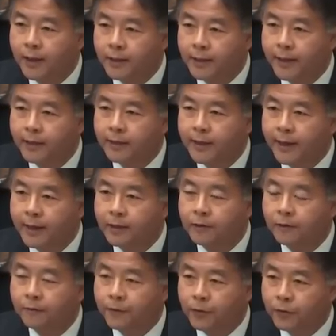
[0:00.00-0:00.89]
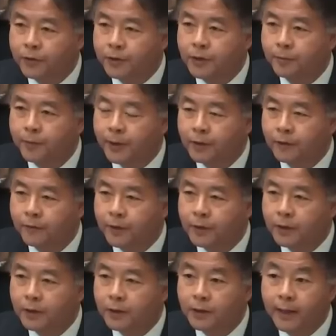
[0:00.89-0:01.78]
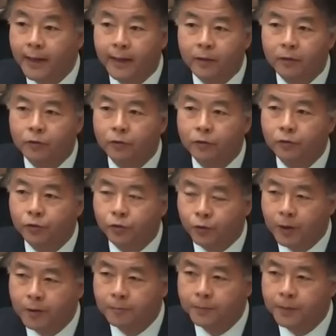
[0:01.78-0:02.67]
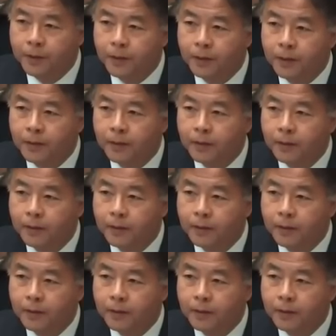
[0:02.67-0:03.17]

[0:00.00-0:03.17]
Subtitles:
and that that interference benefited Donald Trump.